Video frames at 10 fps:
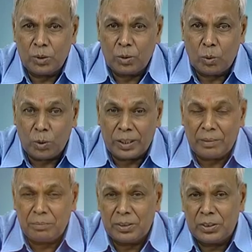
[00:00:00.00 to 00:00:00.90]
the coal
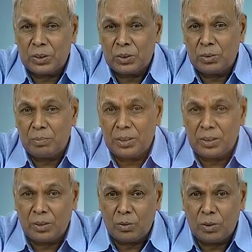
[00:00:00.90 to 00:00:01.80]
chemicals route means
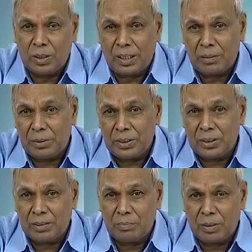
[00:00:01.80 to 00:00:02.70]
the coal
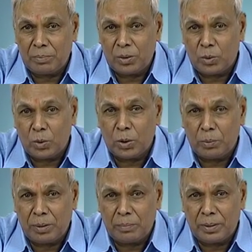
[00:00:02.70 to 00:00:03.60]
carbonation from the coke
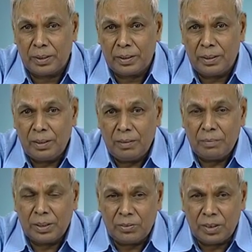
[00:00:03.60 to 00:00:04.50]
oven plant.
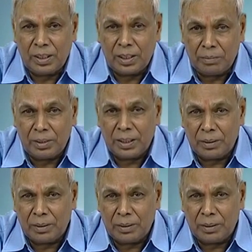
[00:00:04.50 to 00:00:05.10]
But with the coming